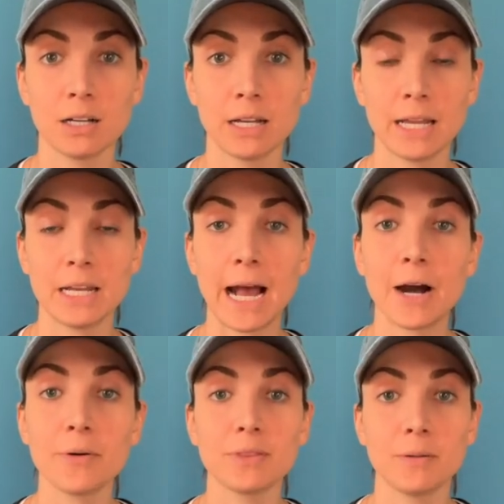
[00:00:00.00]
and
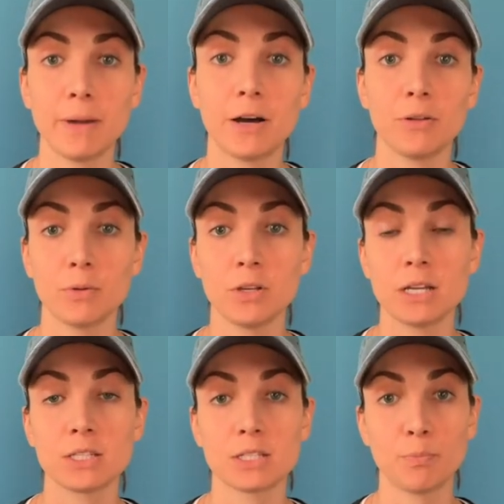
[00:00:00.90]
out the mouth, when
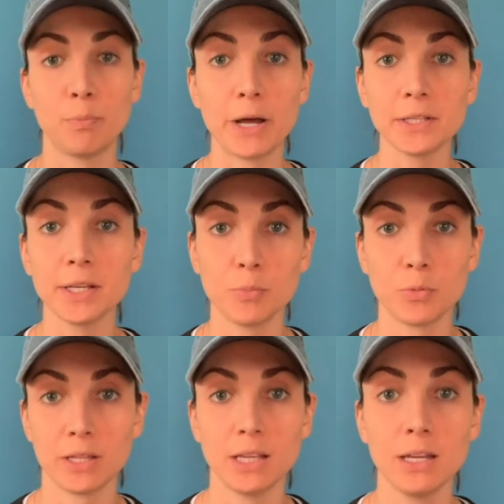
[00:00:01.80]
it's belly
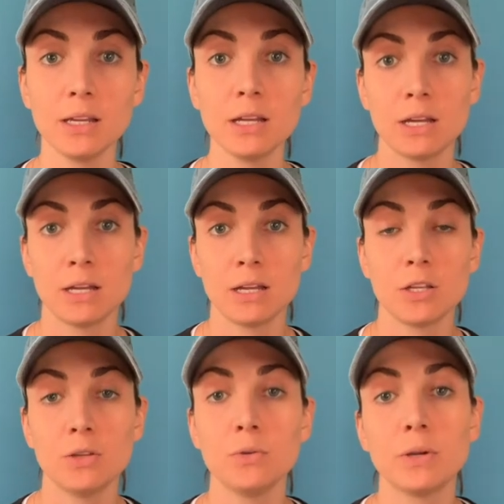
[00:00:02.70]
breathing,
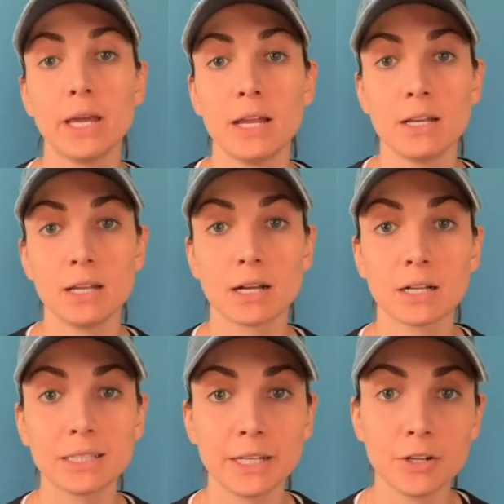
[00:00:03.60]
you can
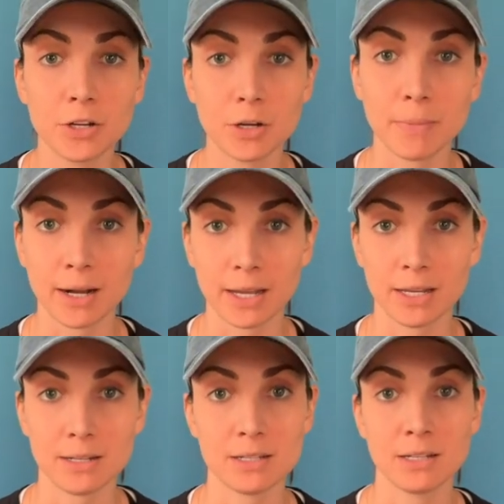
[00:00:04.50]
clear your
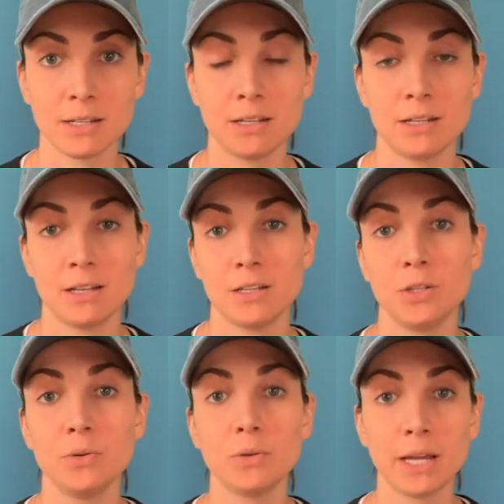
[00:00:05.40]
mind.
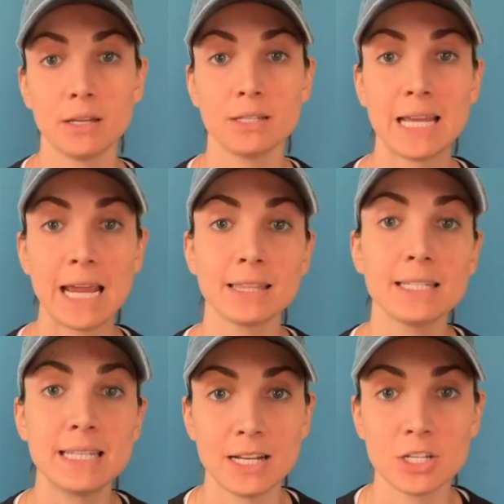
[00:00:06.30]
You can take the
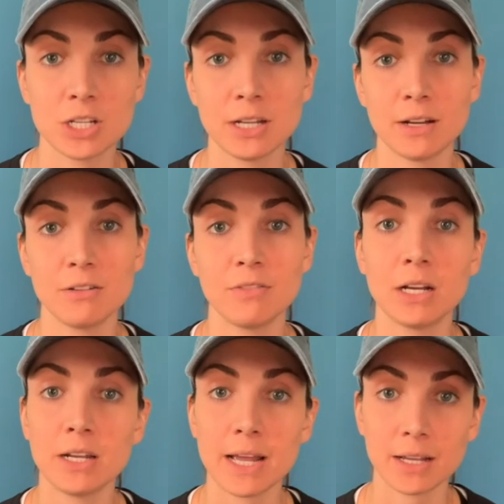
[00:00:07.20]
tension out of your
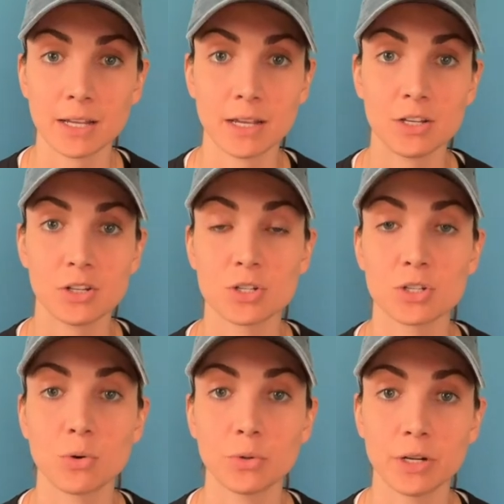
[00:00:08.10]
neck and your
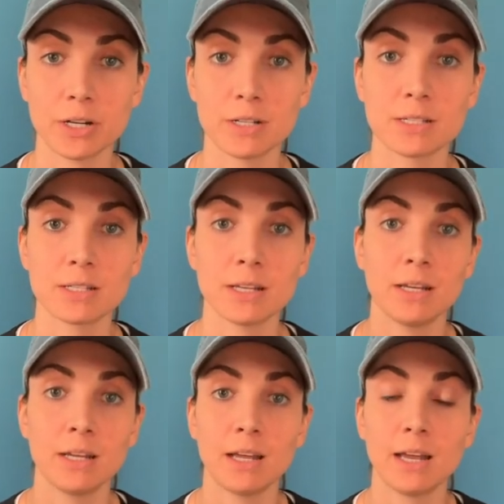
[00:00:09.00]
shoulders,
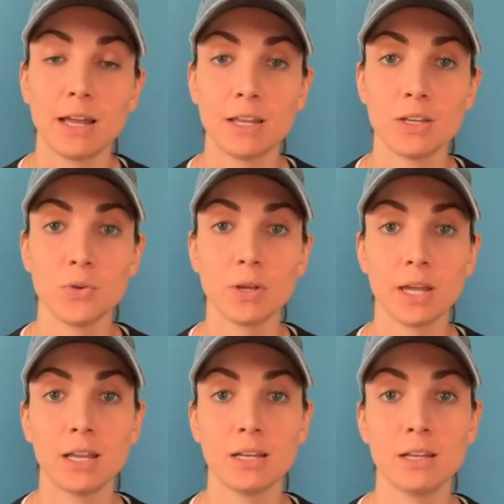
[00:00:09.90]
and you
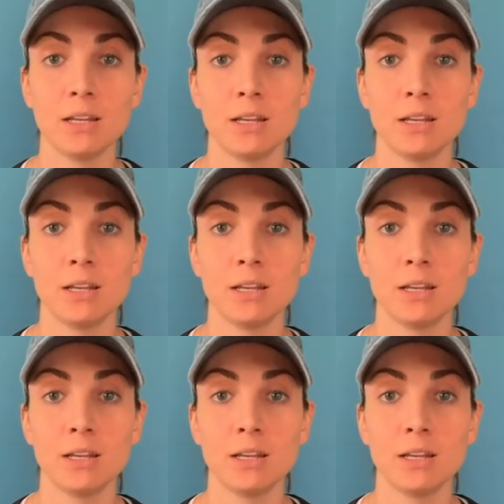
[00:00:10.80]
can